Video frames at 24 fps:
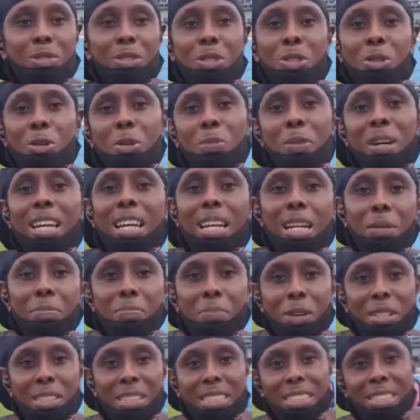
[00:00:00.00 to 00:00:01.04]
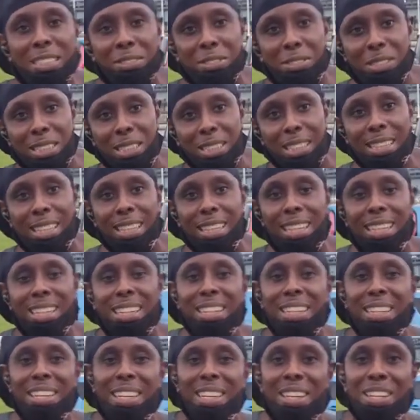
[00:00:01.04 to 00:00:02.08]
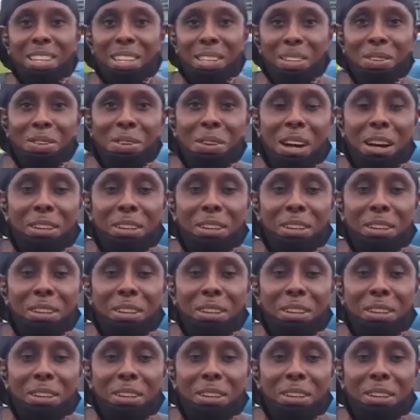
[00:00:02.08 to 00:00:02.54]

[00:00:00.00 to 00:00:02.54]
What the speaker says: So you bring a little positivity. You know,